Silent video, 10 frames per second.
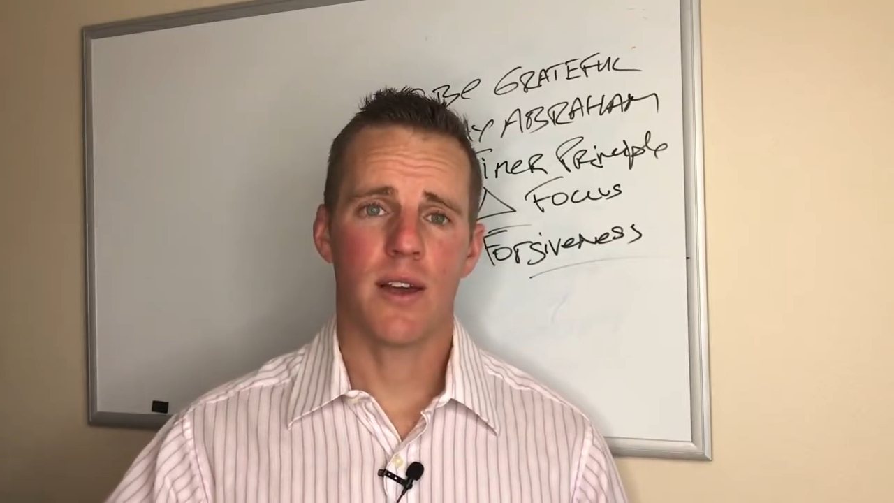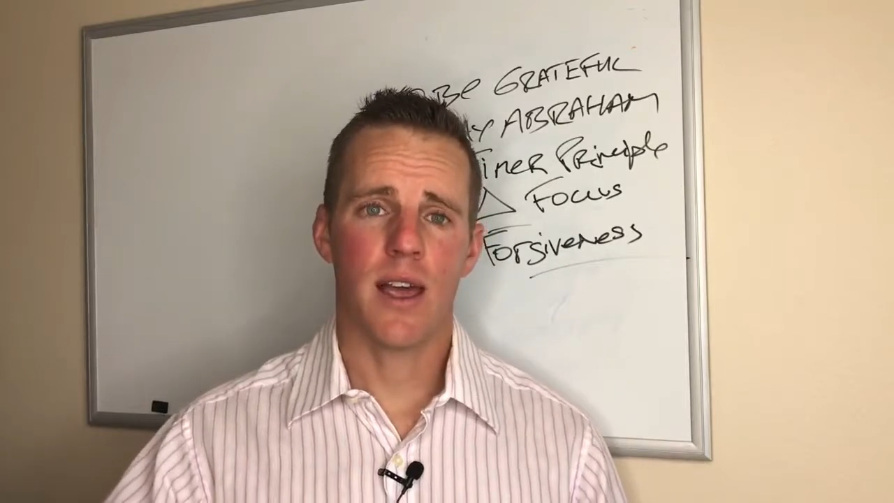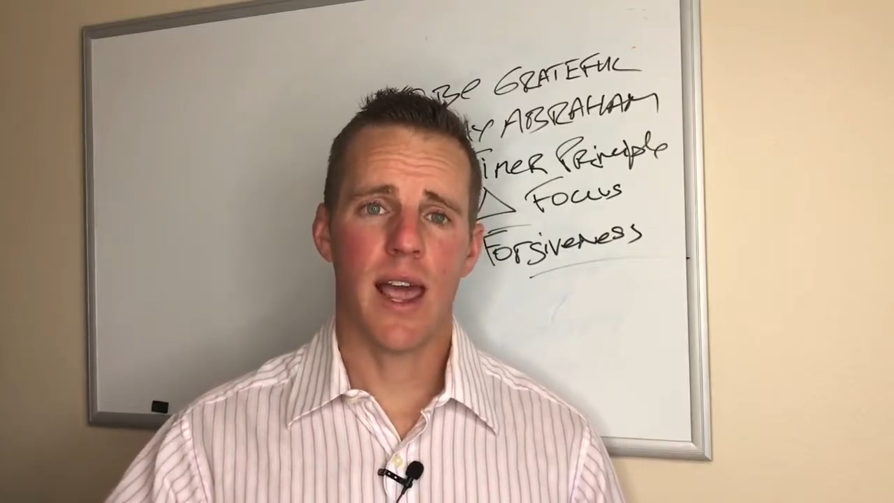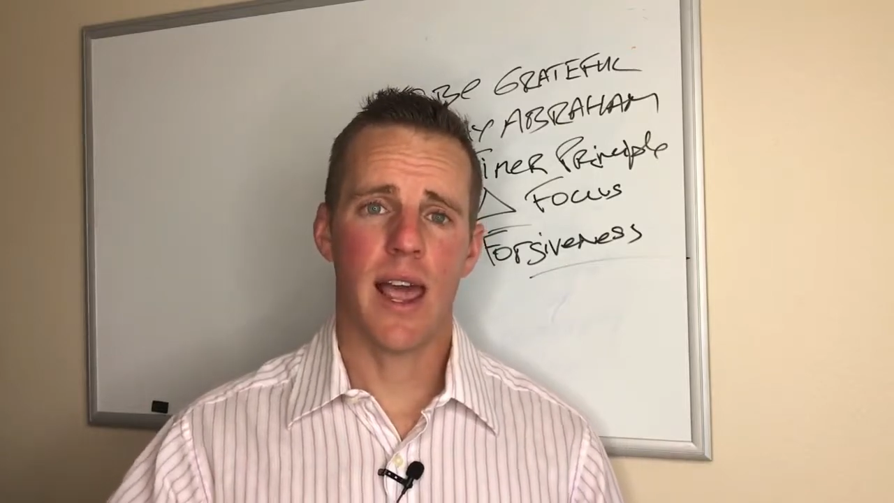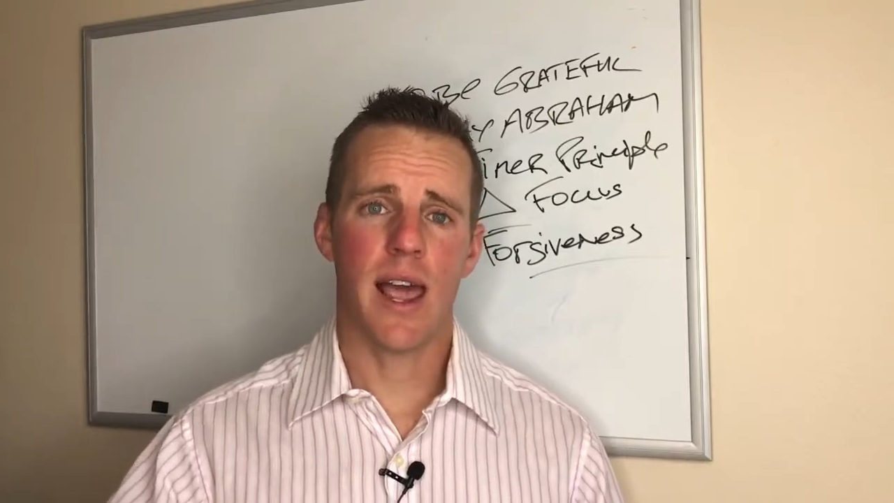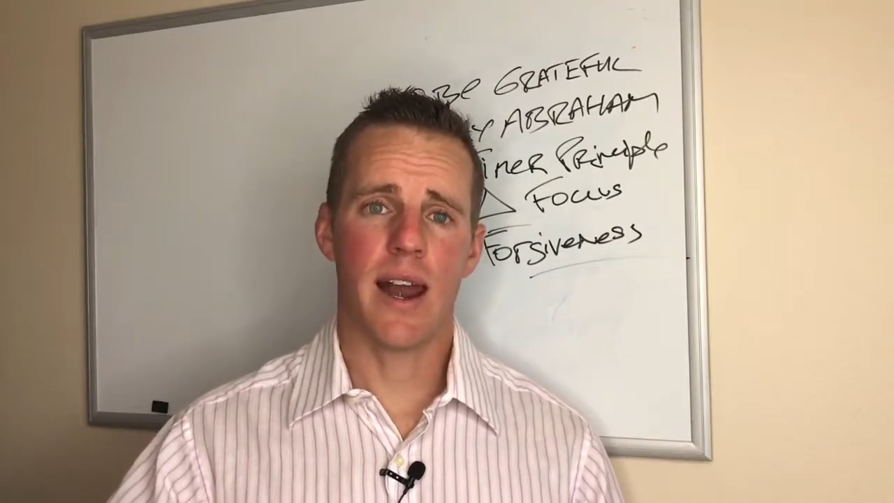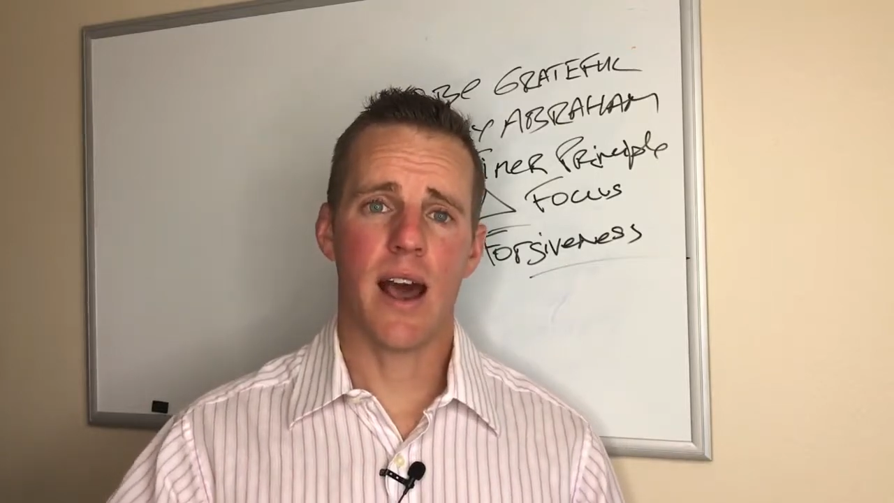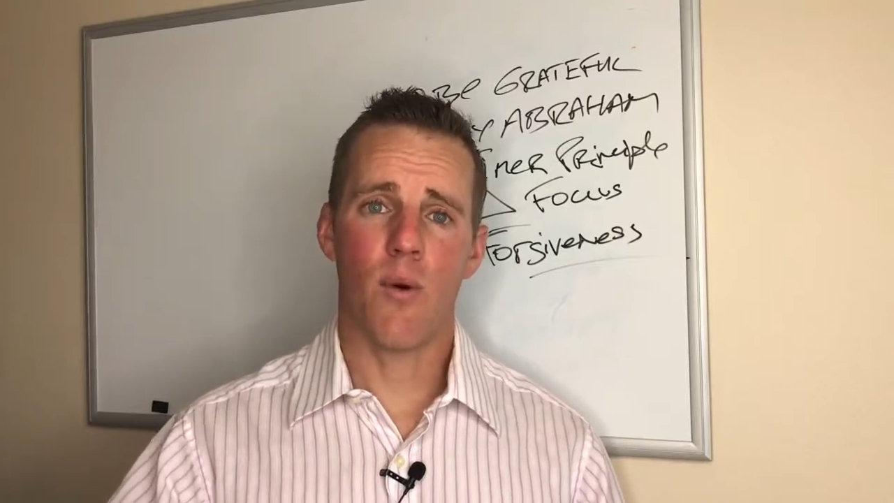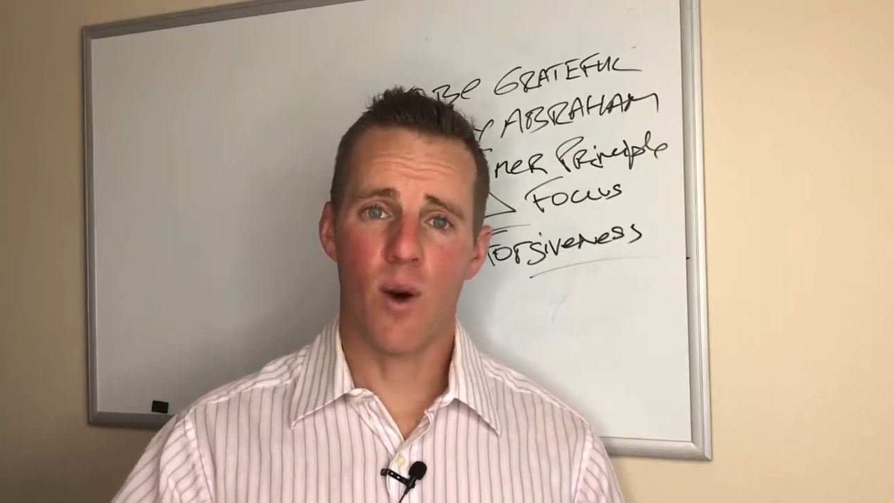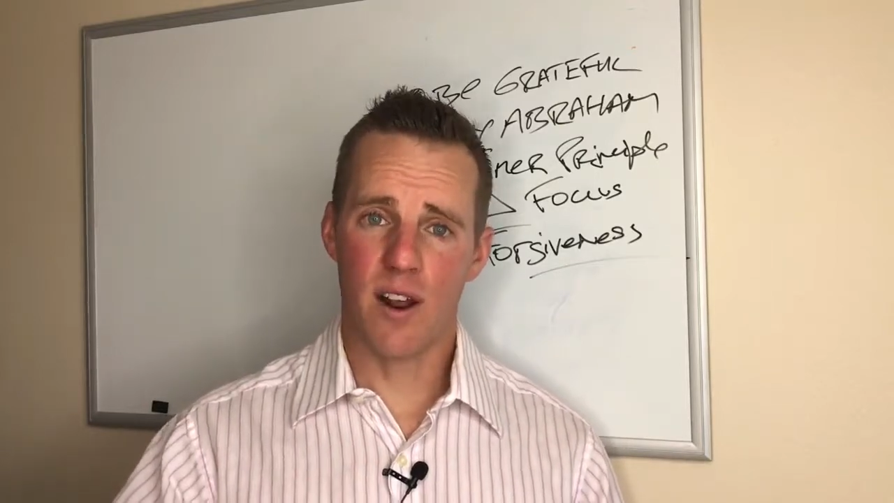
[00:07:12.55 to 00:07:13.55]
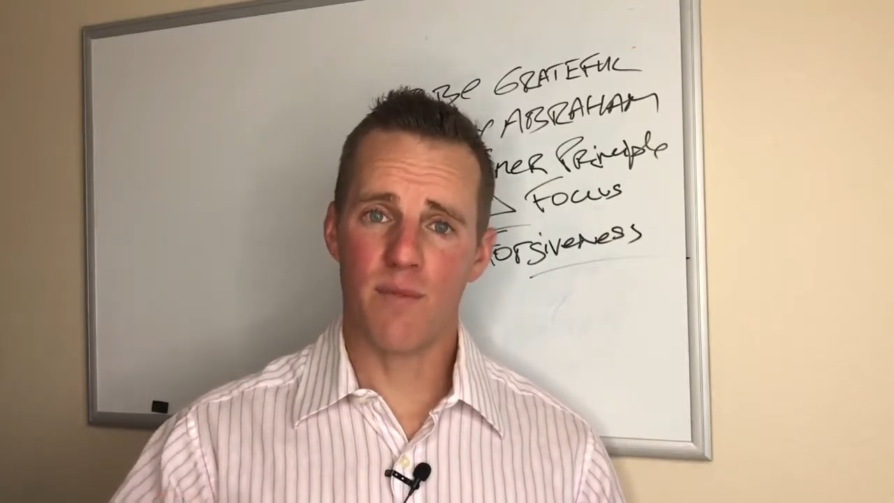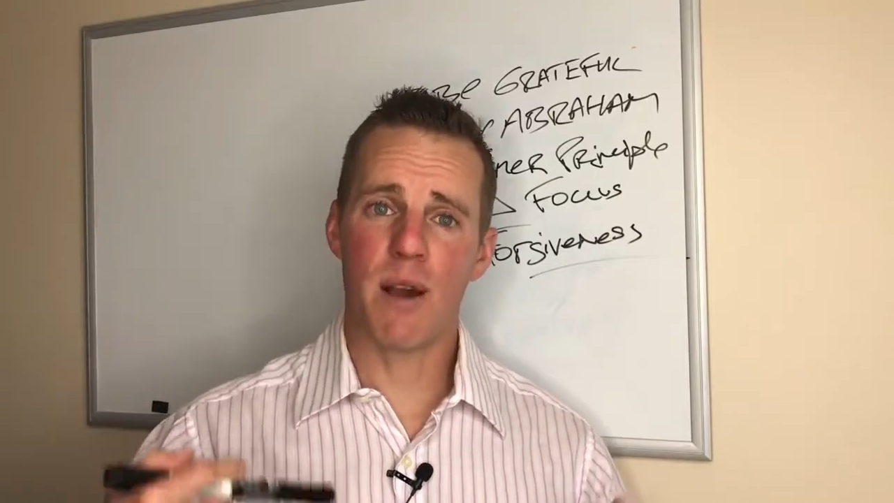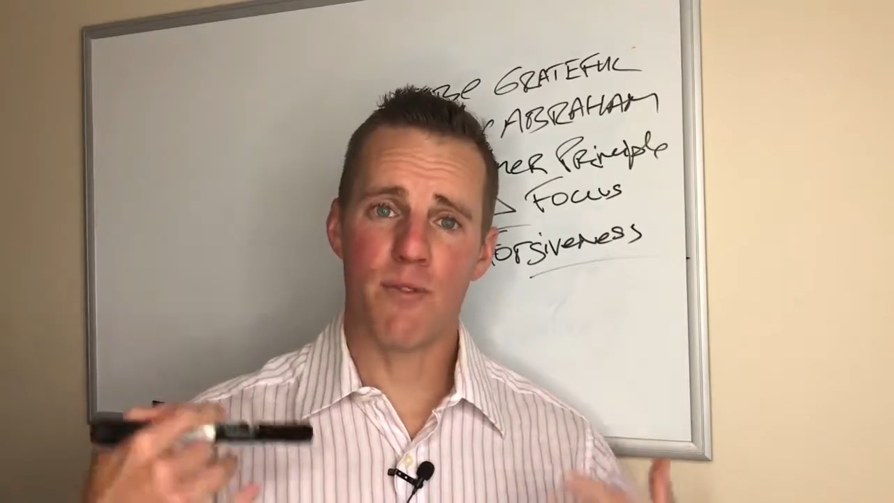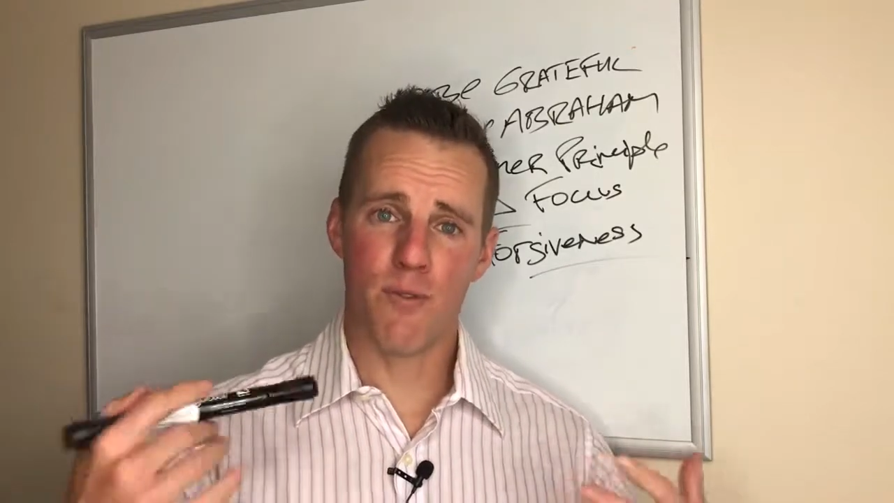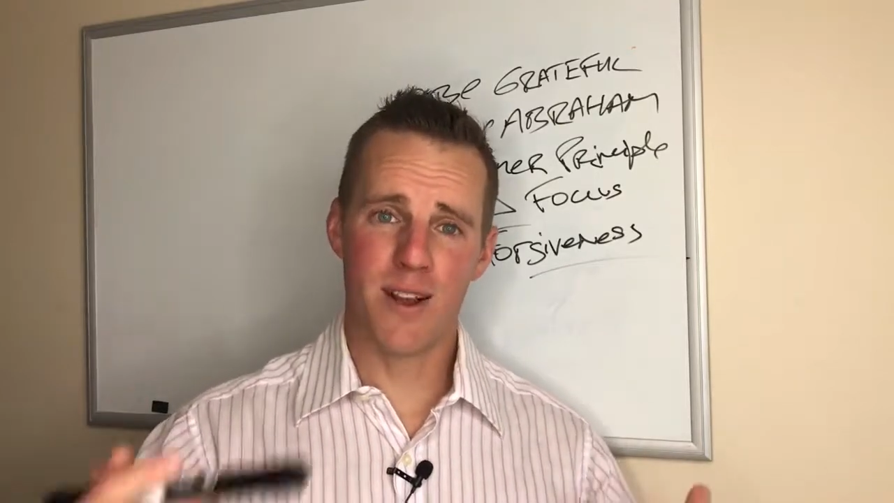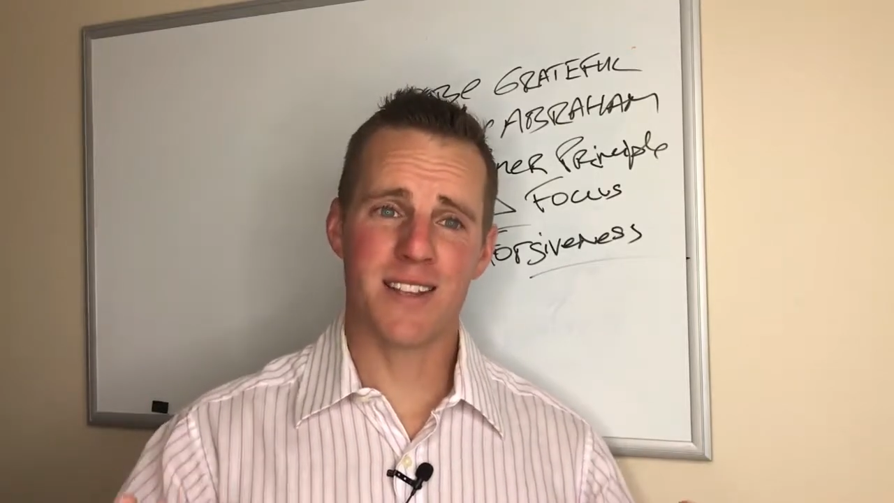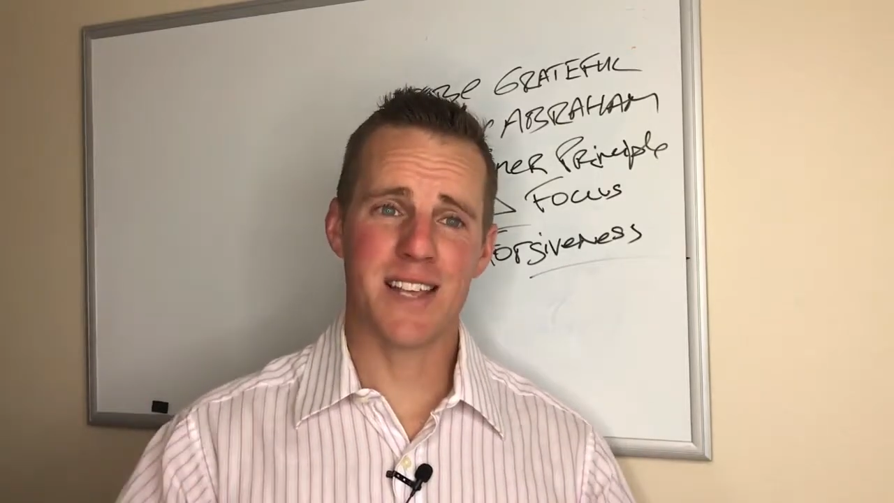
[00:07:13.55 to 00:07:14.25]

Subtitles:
And one of my friends